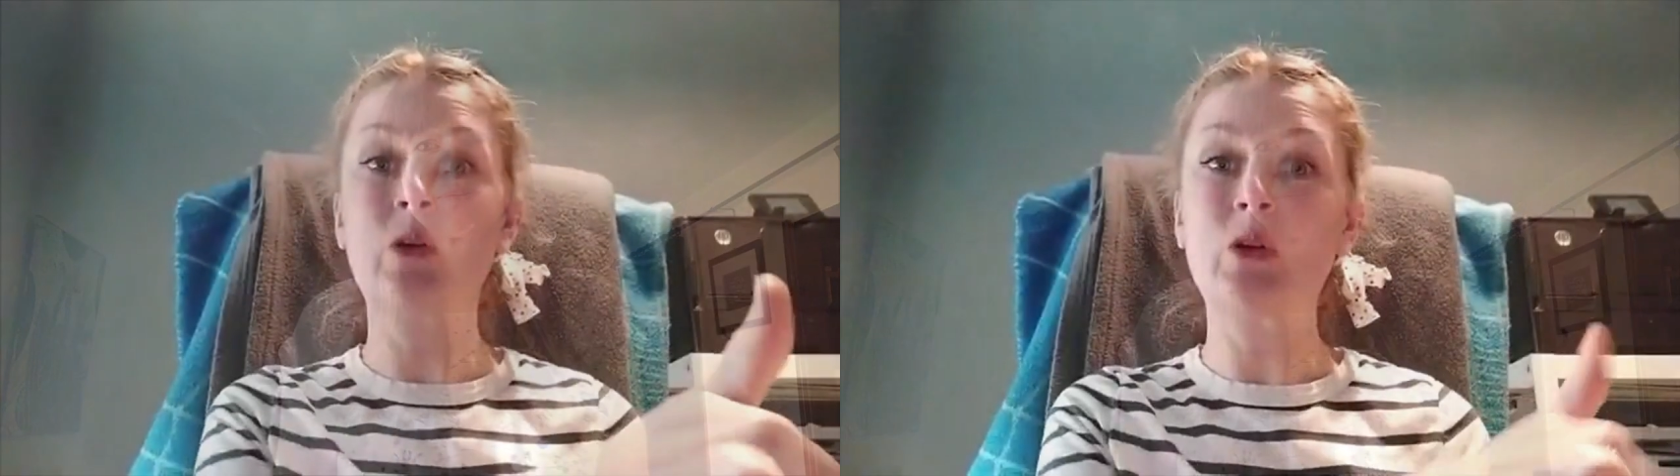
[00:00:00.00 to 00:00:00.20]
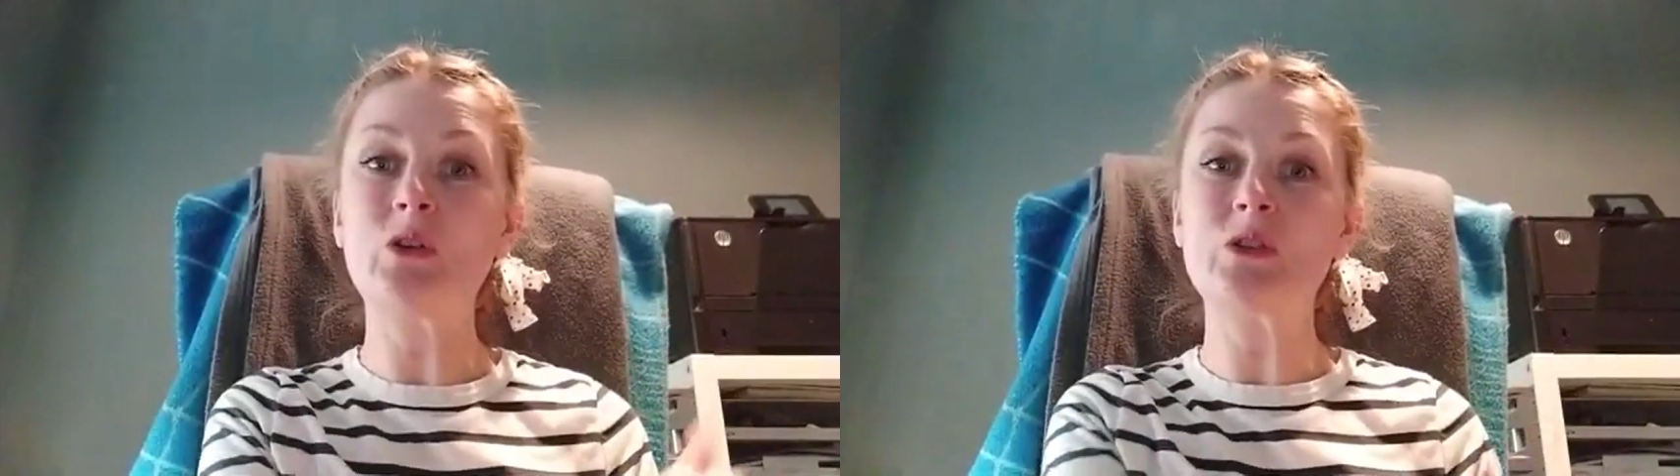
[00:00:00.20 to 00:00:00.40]

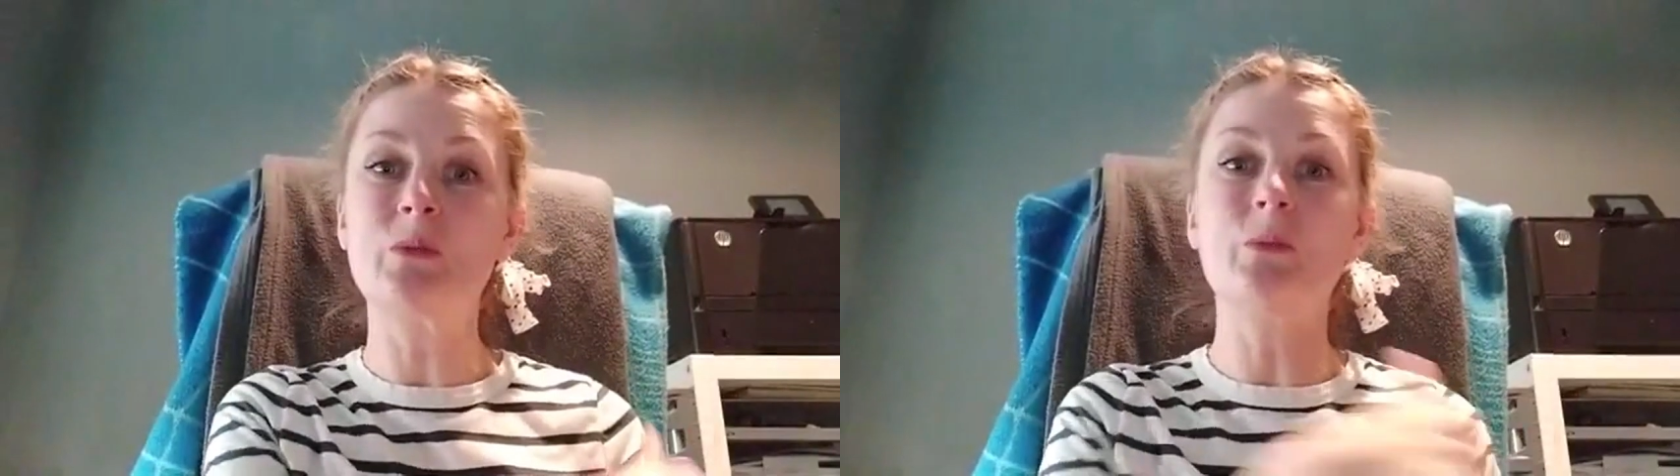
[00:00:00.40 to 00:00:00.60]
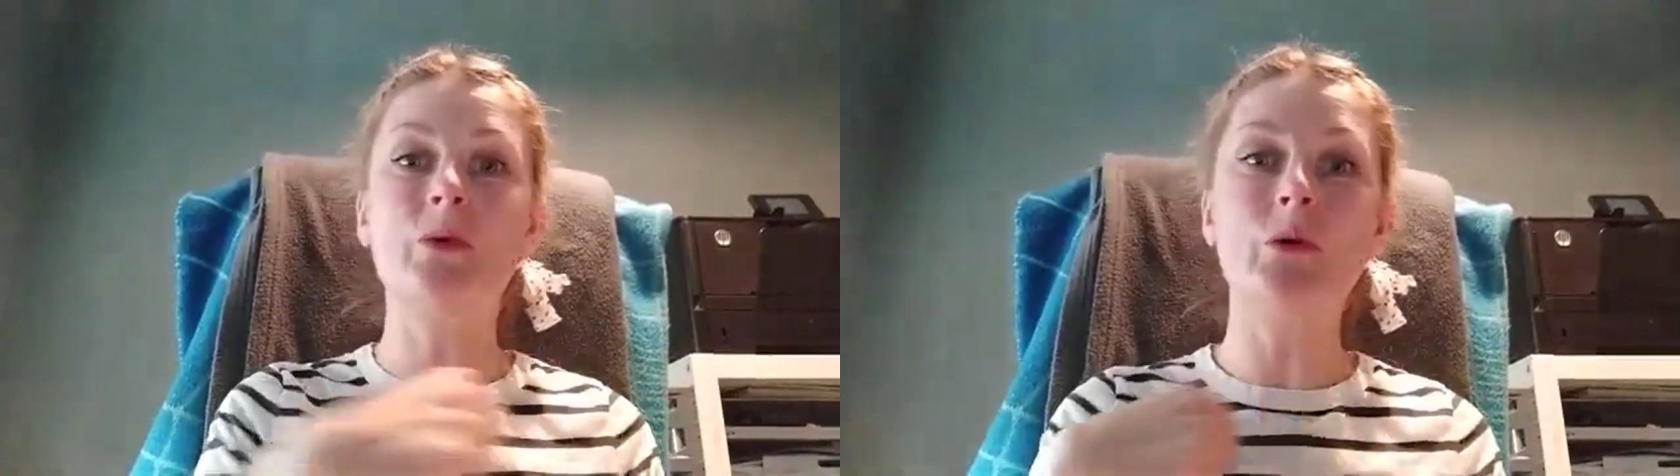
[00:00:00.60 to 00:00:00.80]
Good
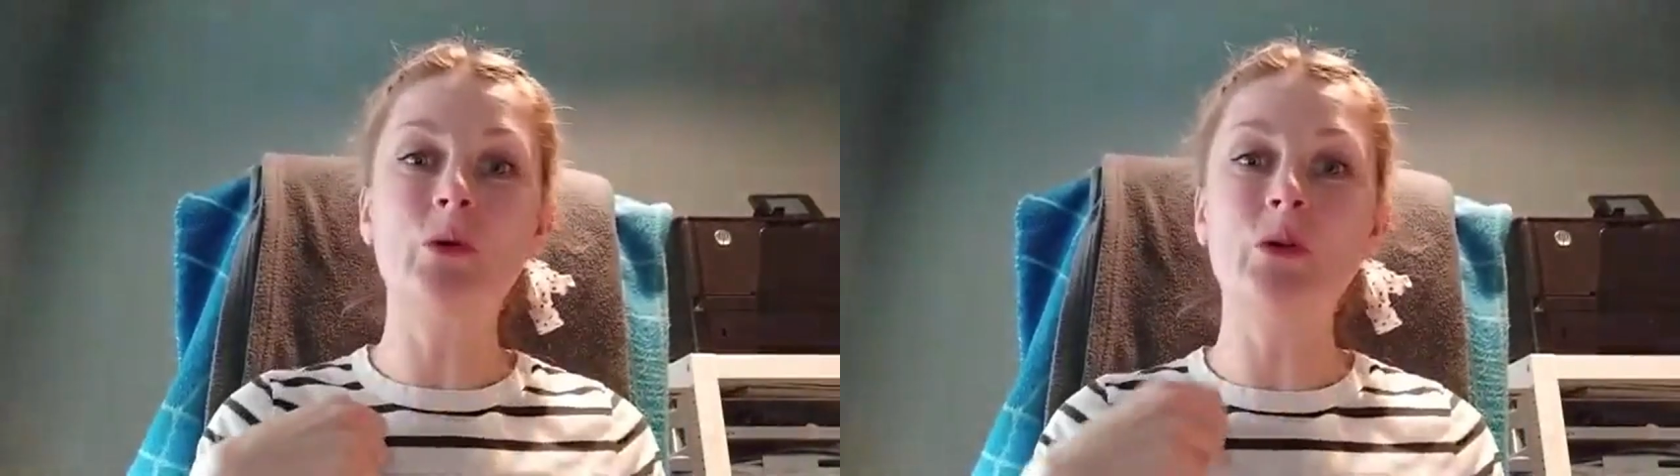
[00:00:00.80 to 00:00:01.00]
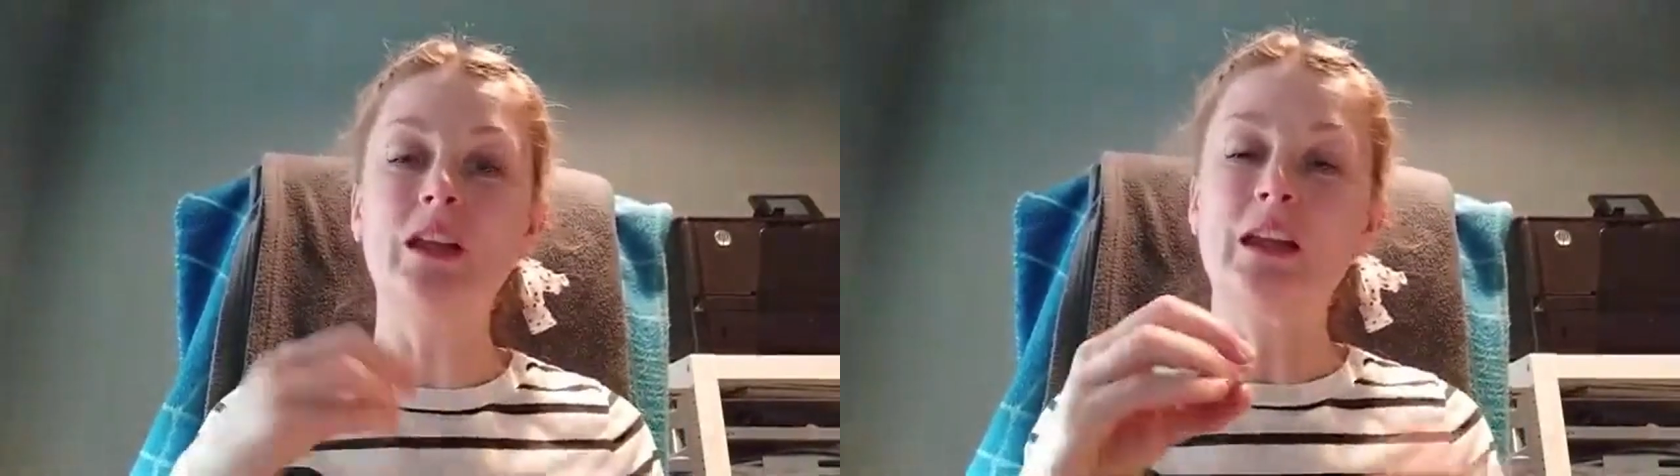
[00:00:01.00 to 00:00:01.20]

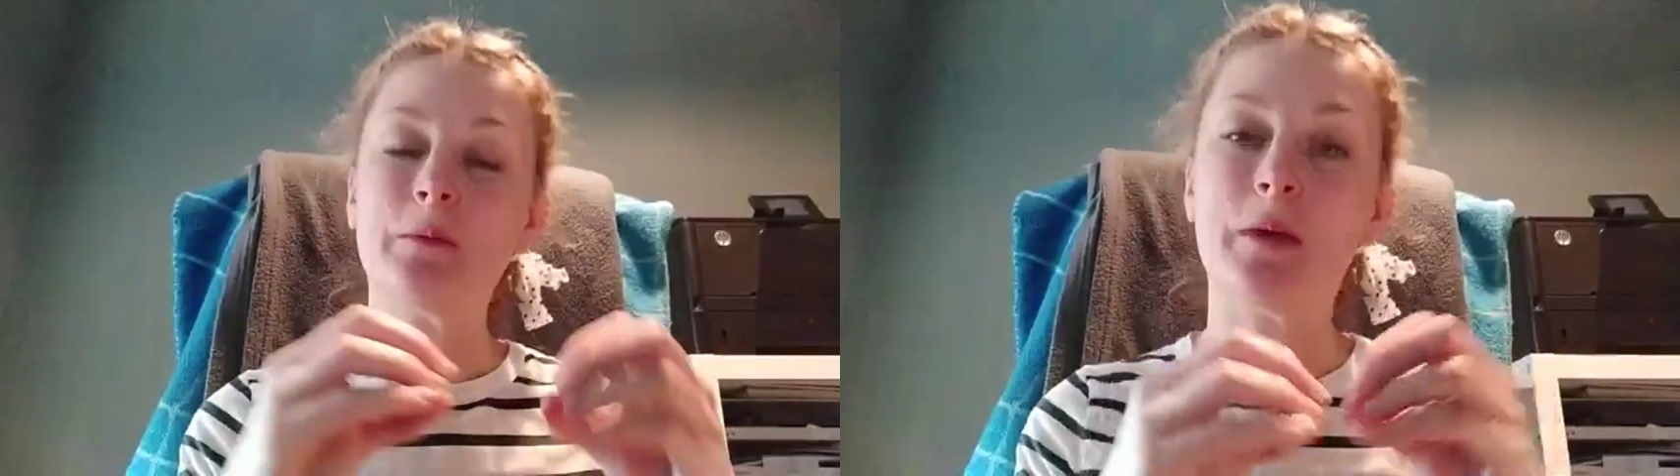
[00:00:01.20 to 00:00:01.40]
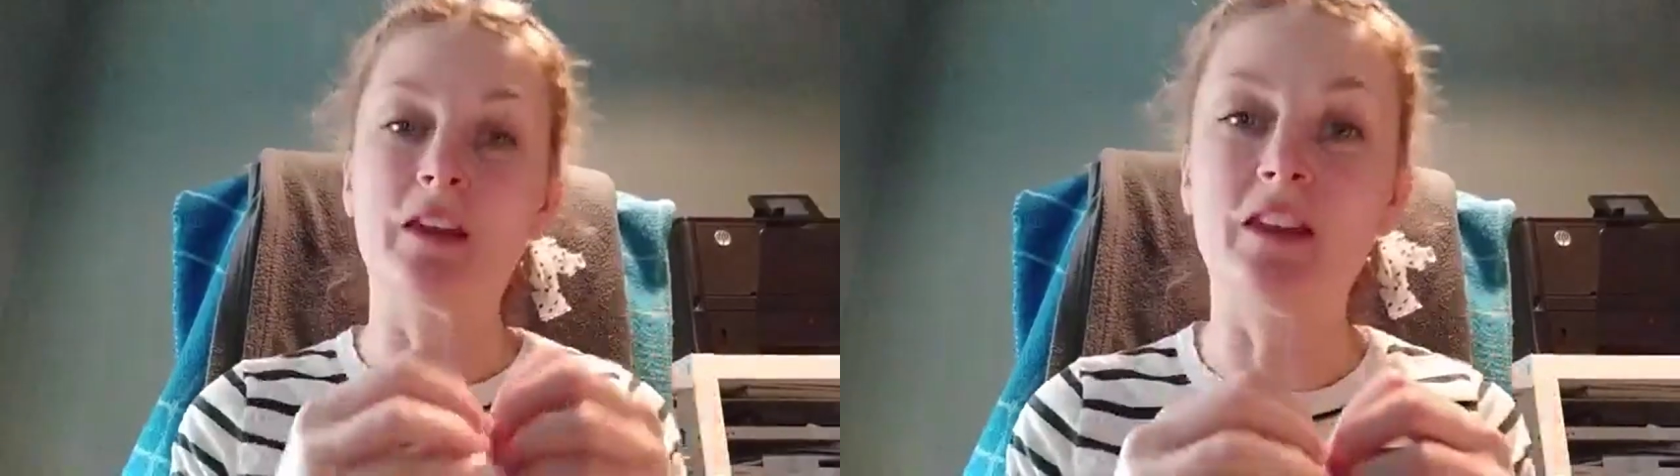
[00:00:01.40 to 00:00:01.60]

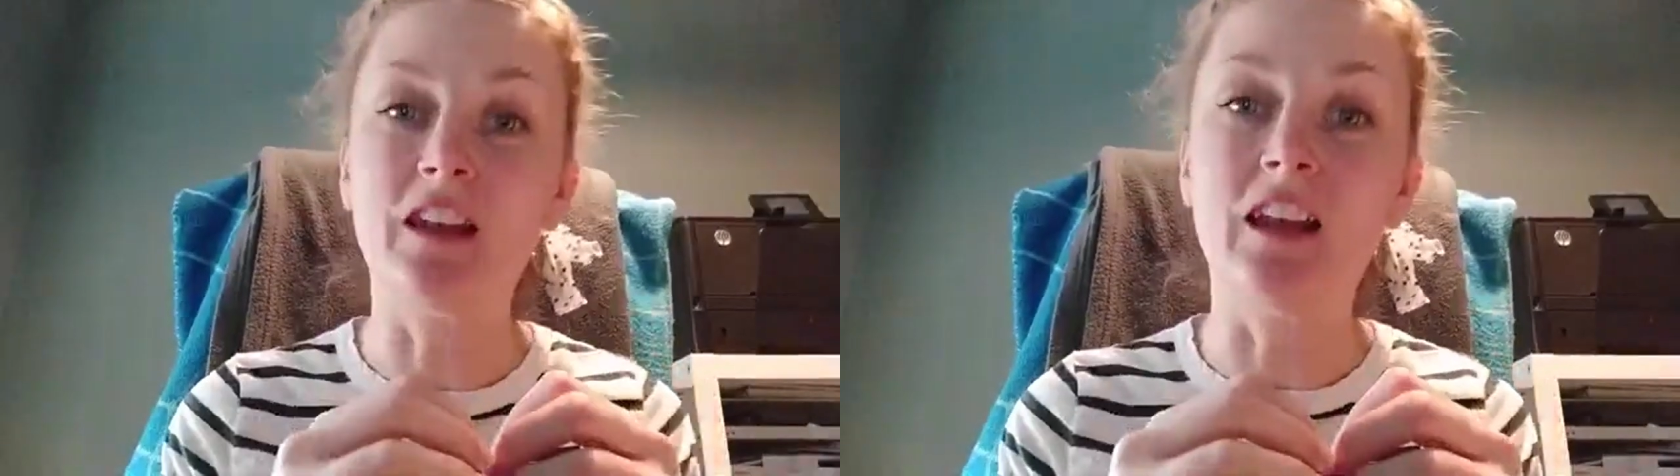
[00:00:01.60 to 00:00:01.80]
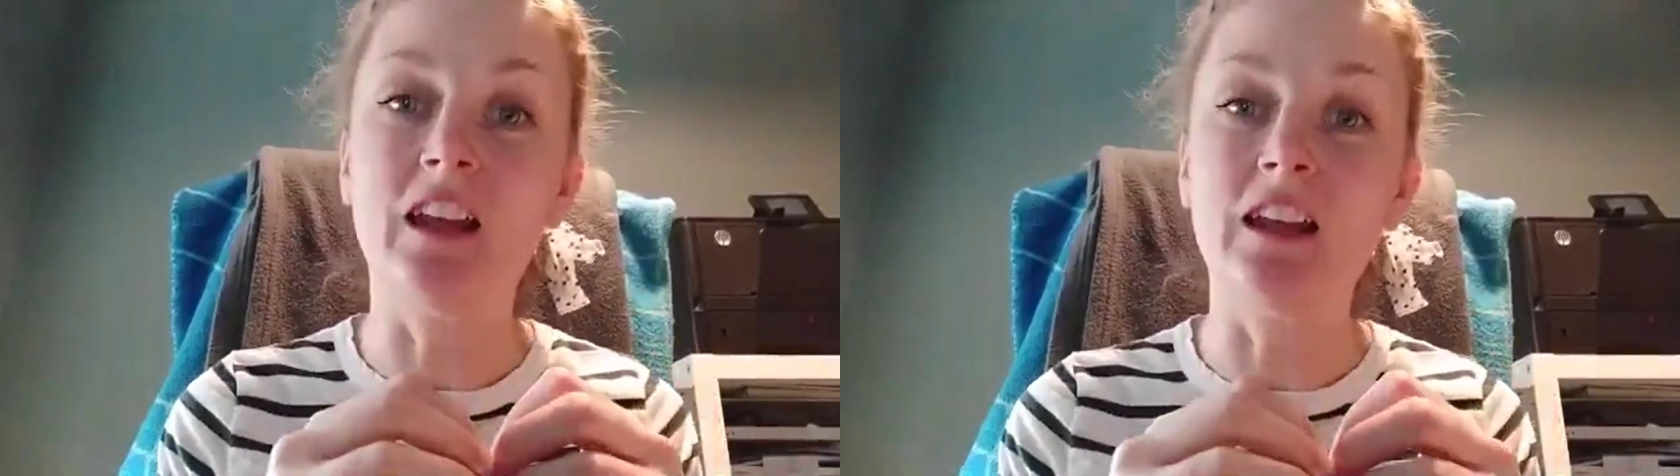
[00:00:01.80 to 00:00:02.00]
morning,
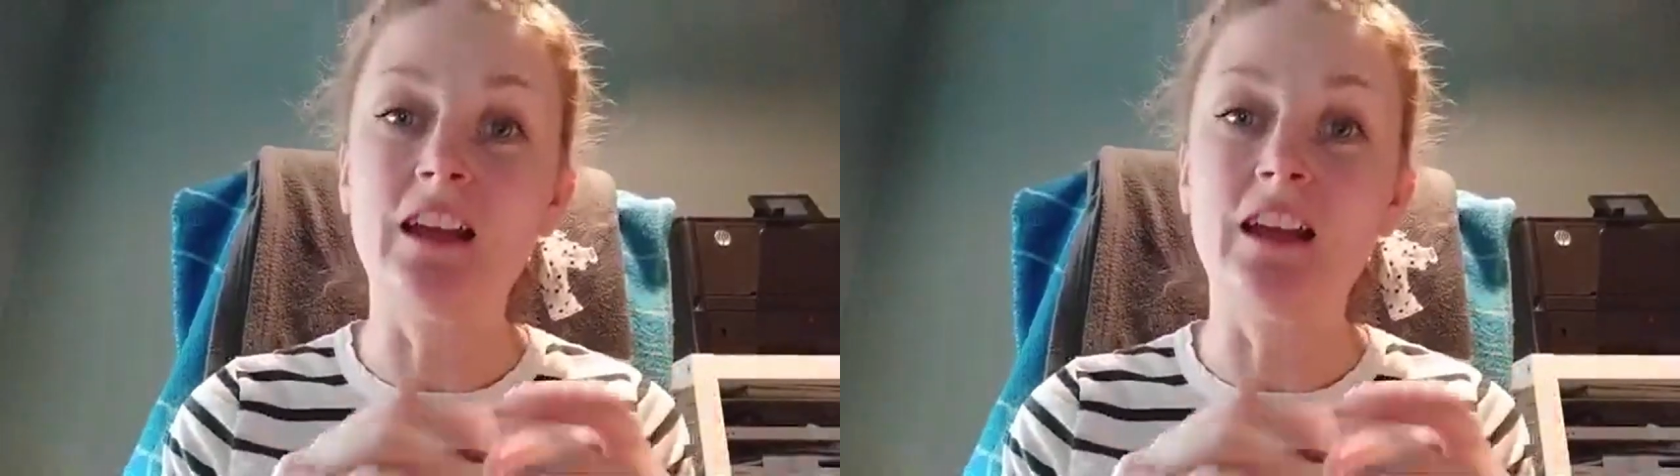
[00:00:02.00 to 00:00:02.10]
Bethany.